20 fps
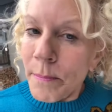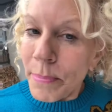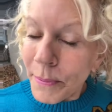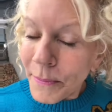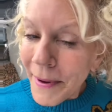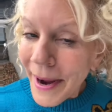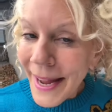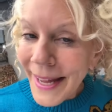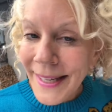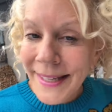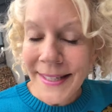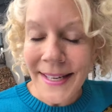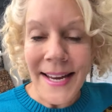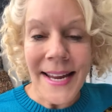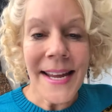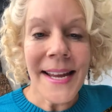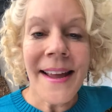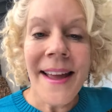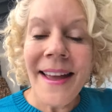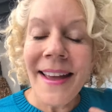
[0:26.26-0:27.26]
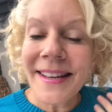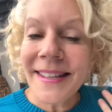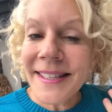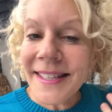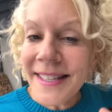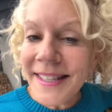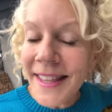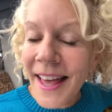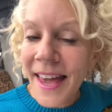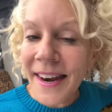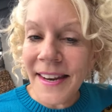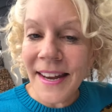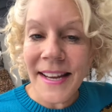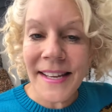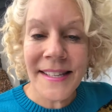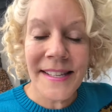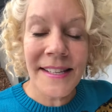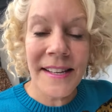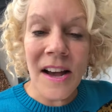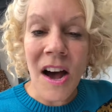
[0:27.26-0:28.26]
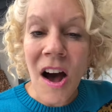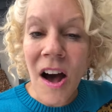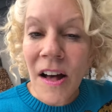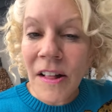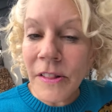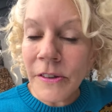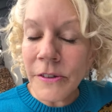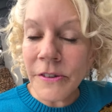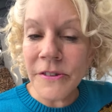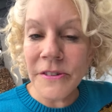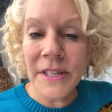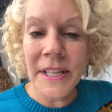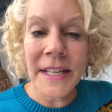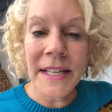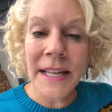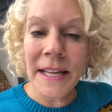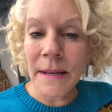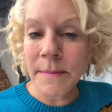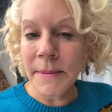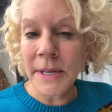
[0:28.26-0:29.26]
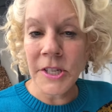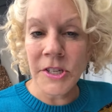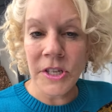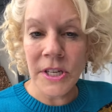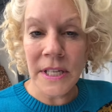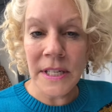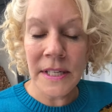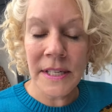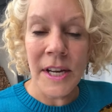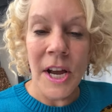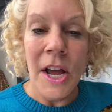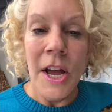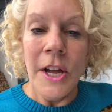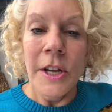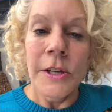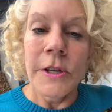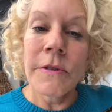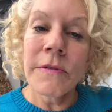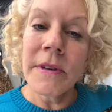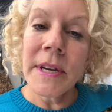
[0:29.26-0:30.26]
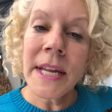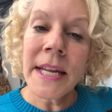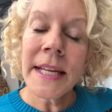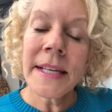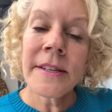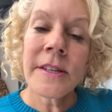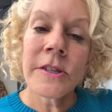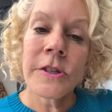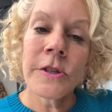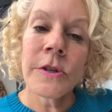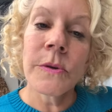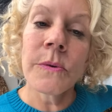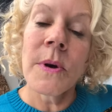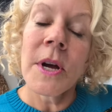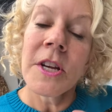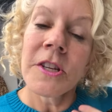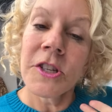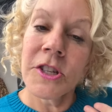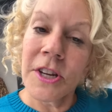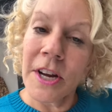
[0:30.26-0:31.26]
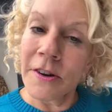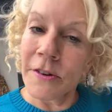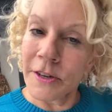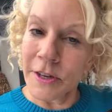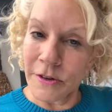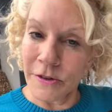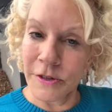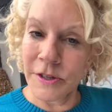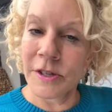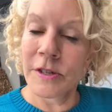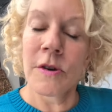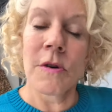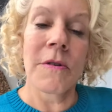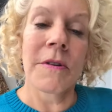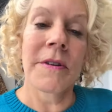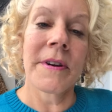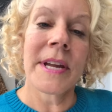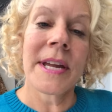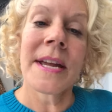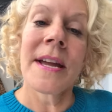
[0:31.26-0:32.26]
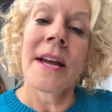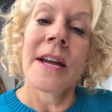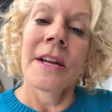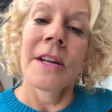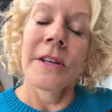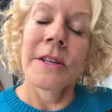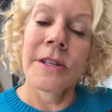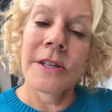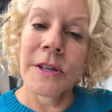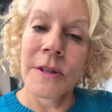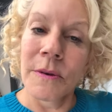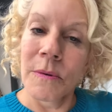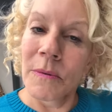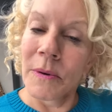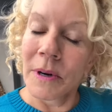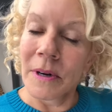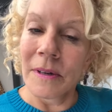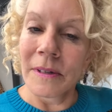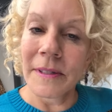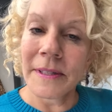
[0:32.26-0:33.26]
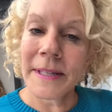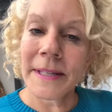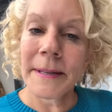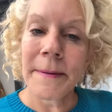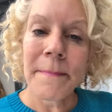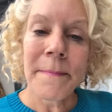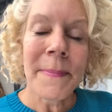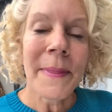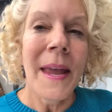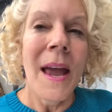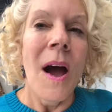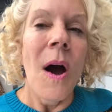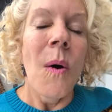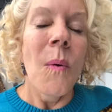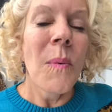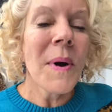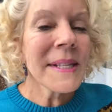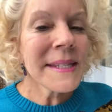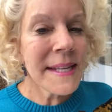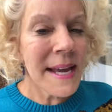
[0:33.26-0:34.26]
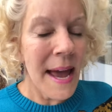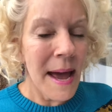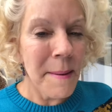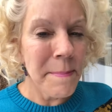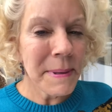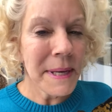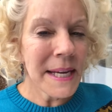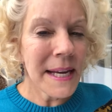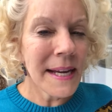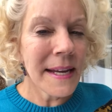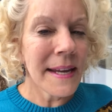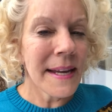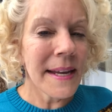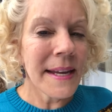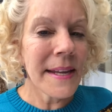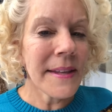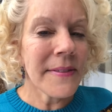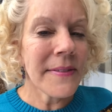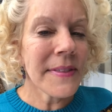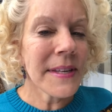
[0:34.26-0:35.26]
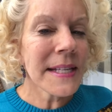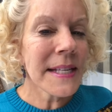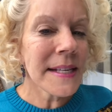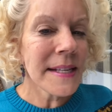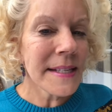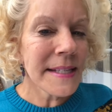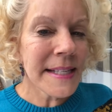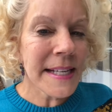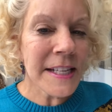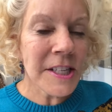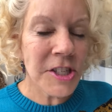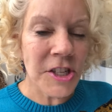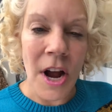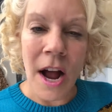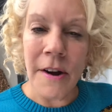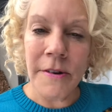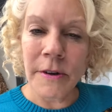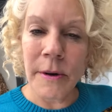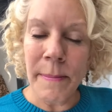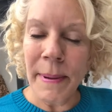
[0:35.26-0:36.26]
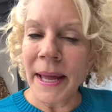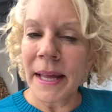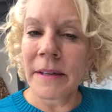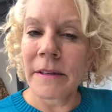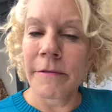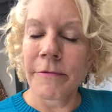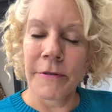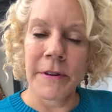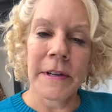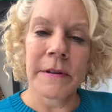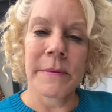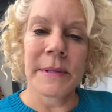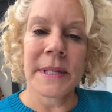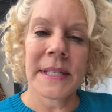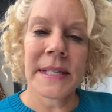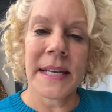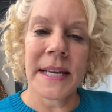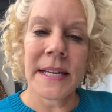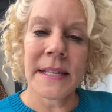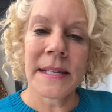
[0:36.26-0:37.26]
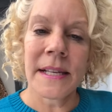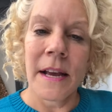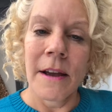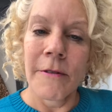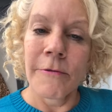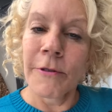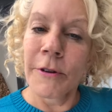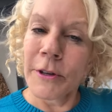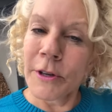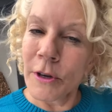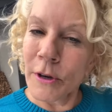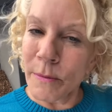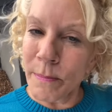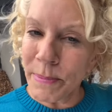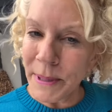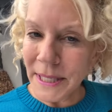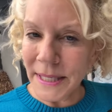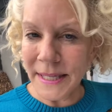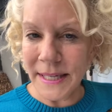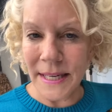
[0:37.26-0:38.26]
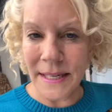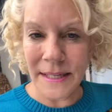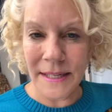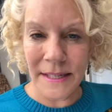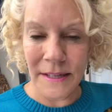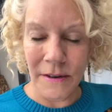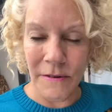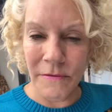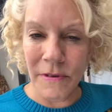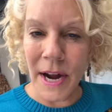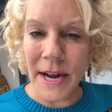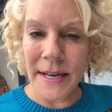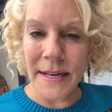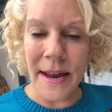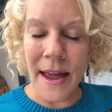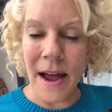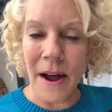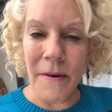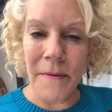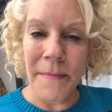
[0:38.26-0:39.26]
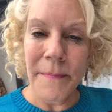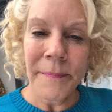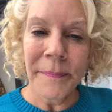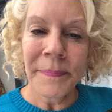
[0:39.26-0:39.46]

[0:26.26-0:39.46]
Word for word: branding, aesthetics, colors, and images you need to share your story to the world. What's happening in the six chakra band of frequencies for your business right now?